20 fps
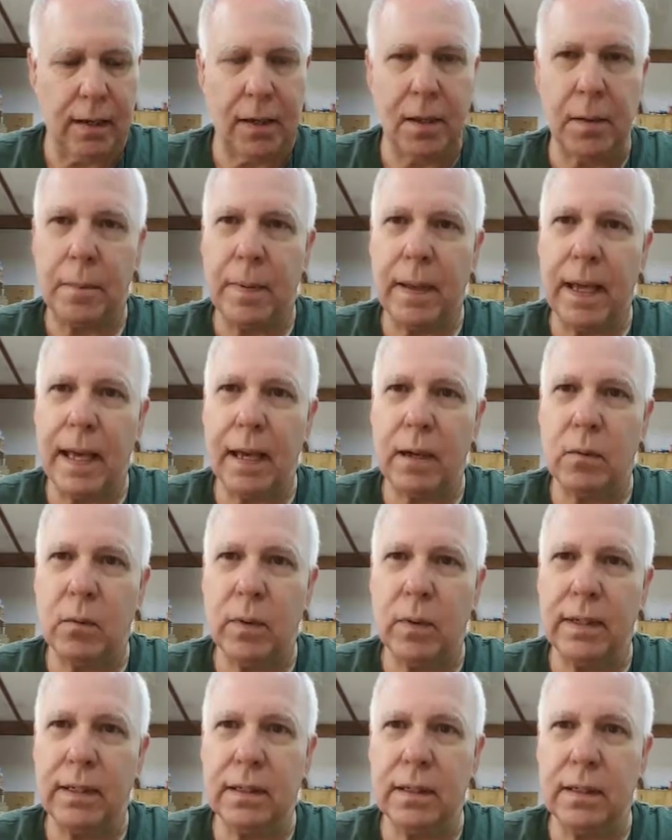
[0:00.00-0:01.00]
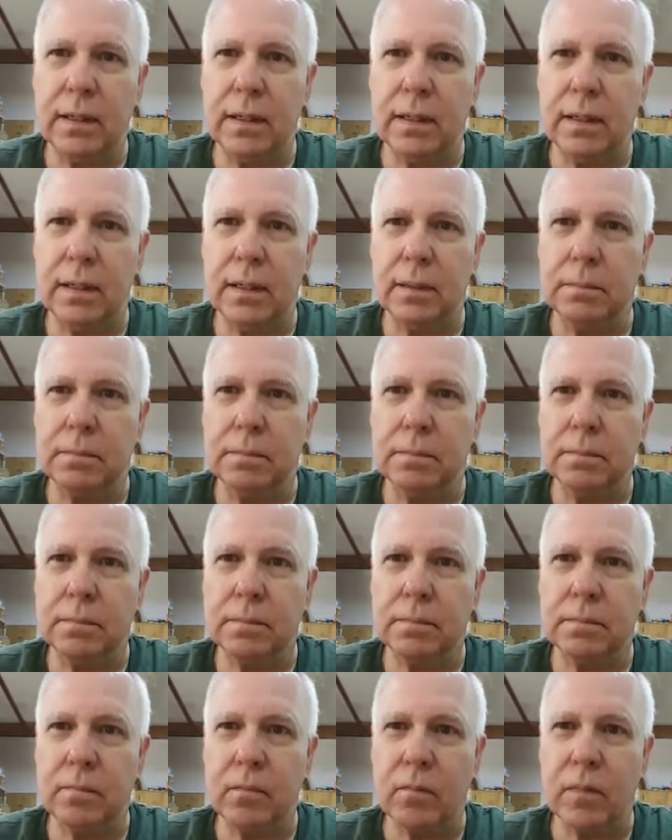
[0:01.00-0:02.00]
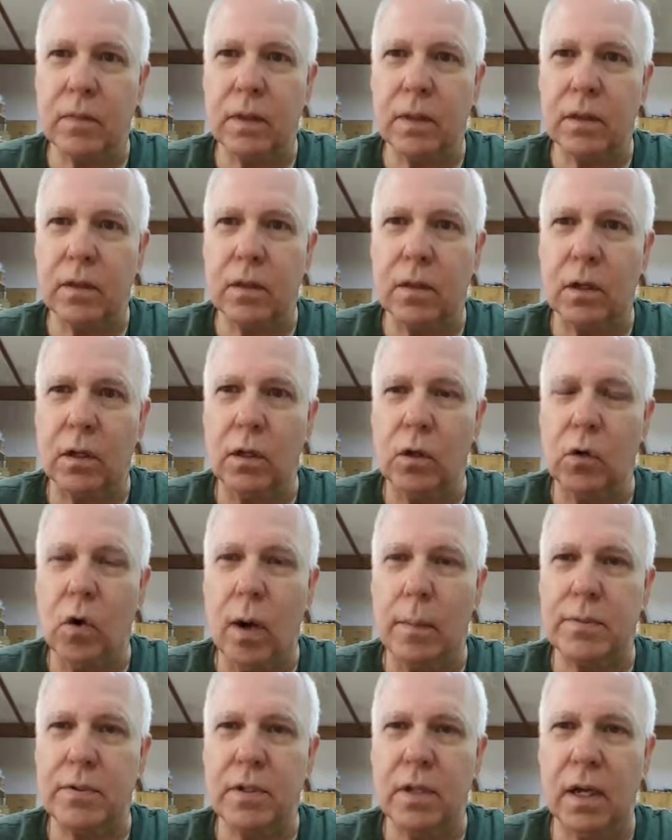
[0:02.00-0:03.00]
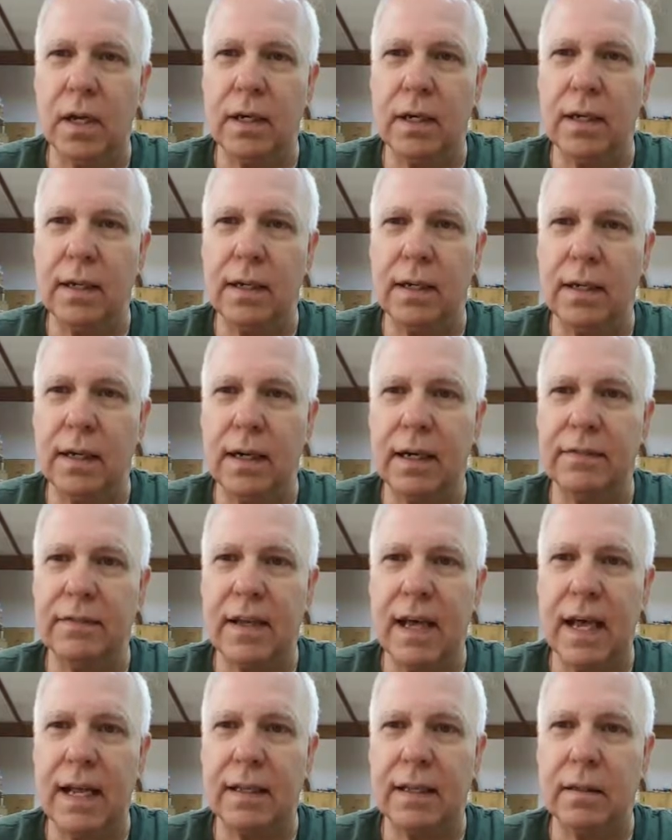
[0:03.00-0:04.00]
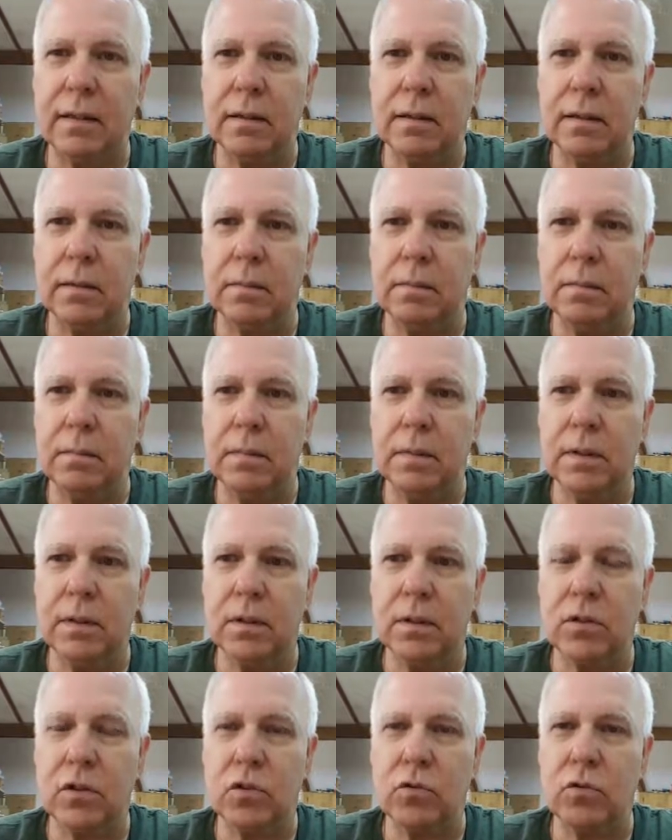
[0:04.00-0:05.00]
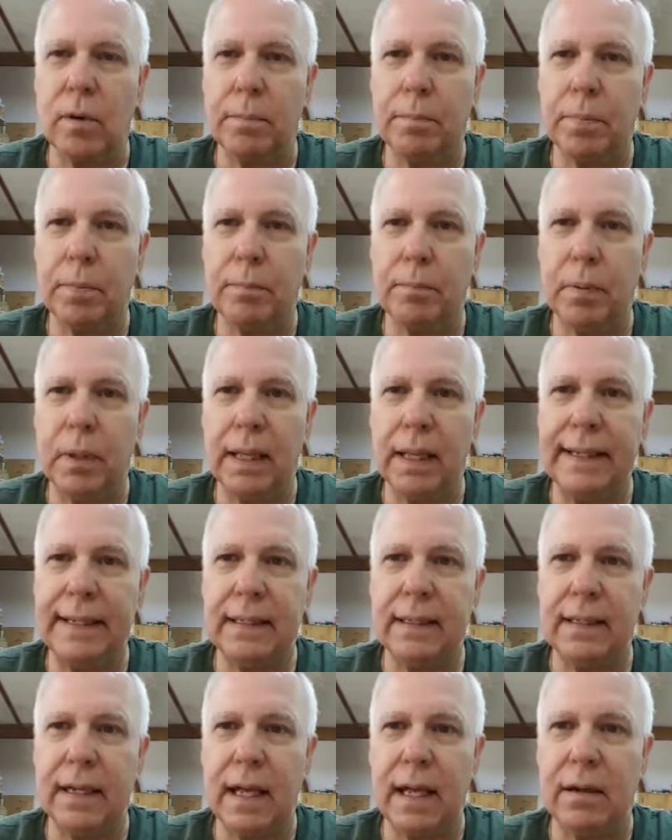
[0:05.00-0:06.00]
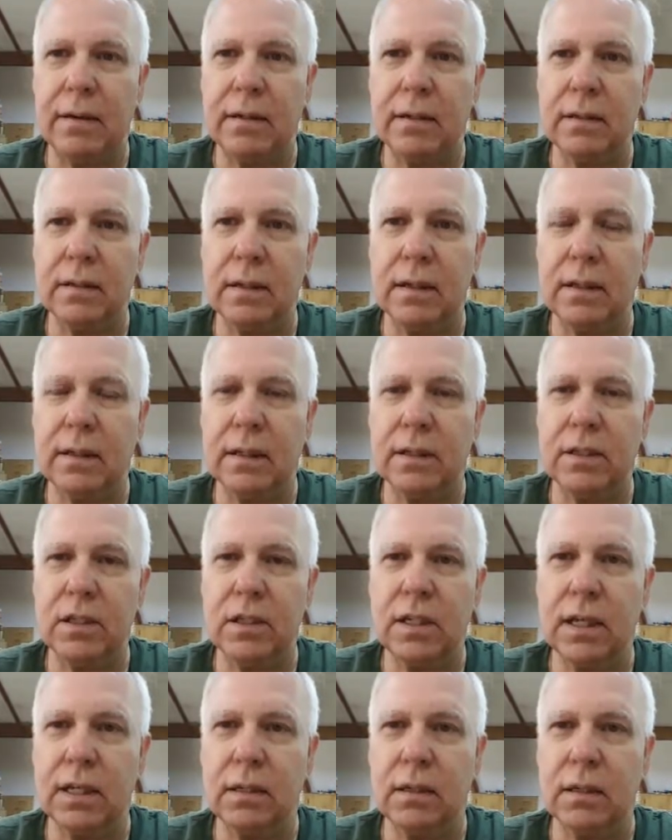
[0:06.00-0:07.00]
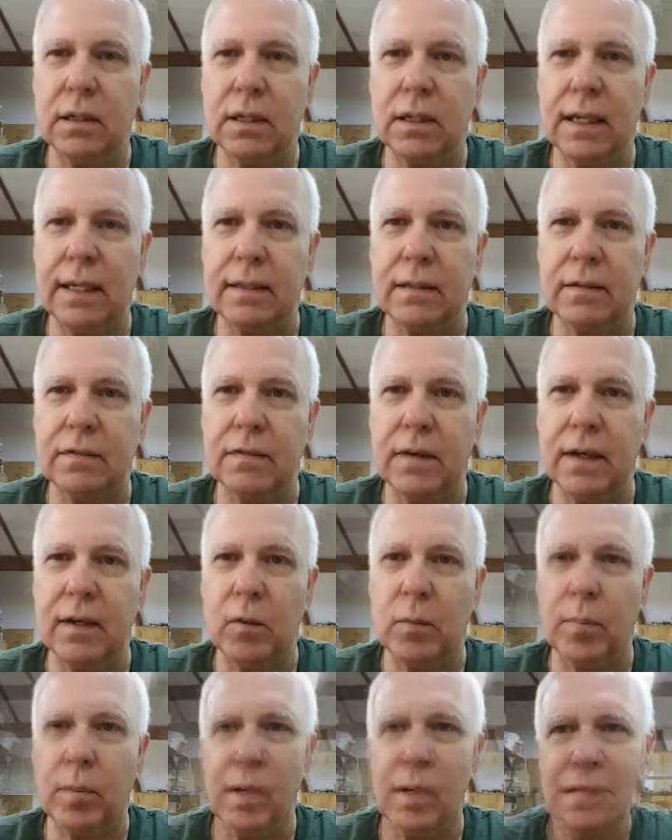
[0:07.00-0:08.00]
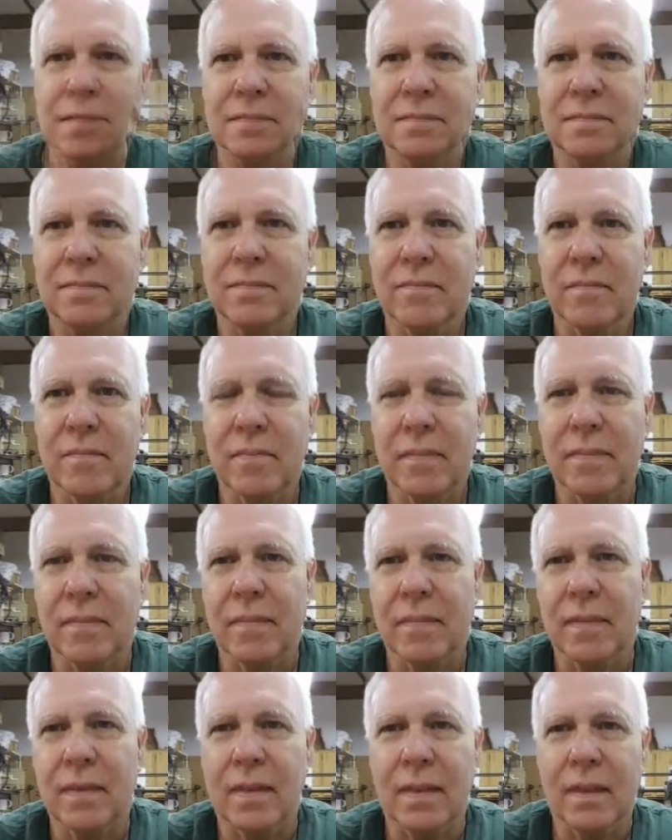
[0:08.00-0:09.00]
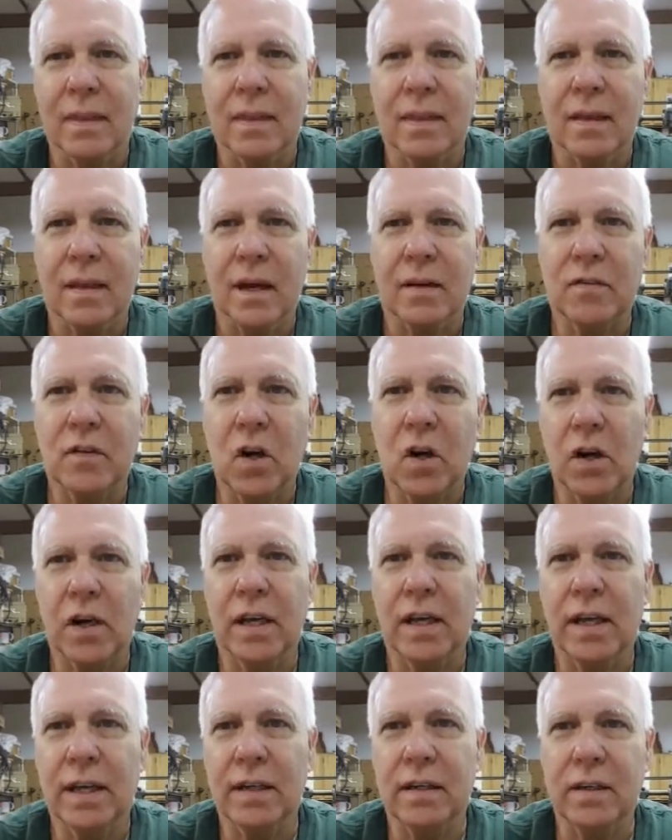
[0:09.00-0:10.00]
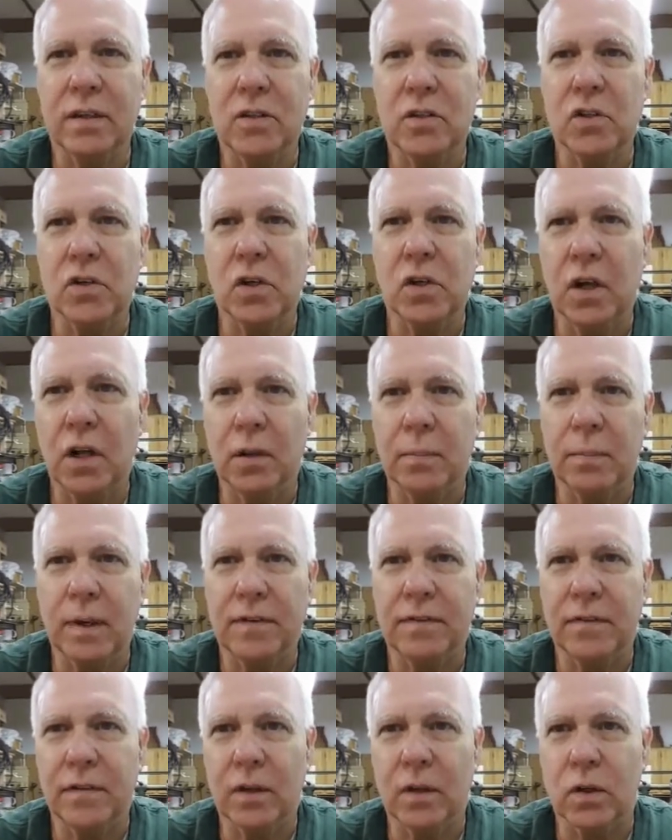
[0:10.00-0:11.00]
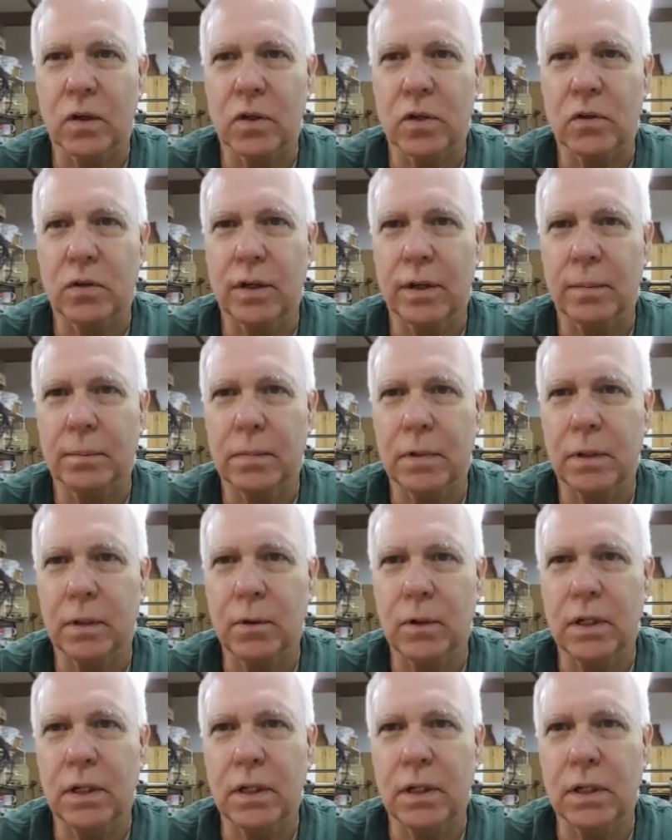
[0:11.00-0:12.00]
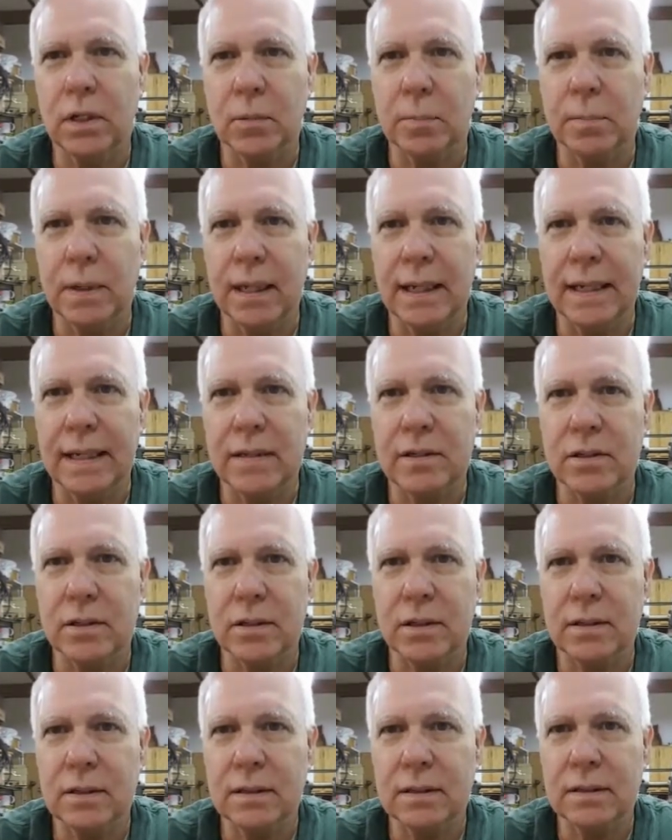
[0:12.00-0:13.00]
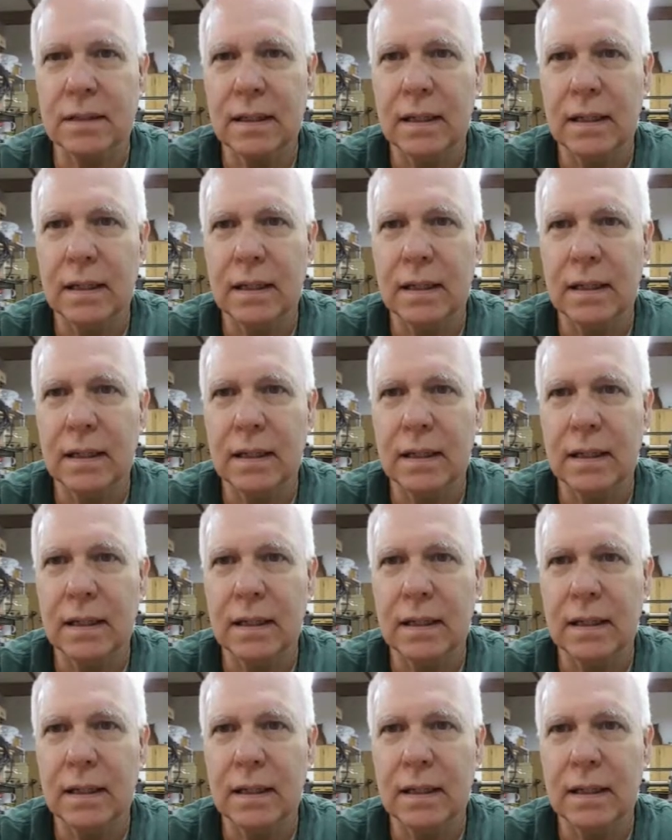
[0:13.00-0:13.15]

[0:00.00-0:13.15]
I'll get back when uh, the glue up's done and, and I've got the, the strip planed down and I'll let you take a look at the final product. I've gone ahead and installed my filler strip, glued it into place,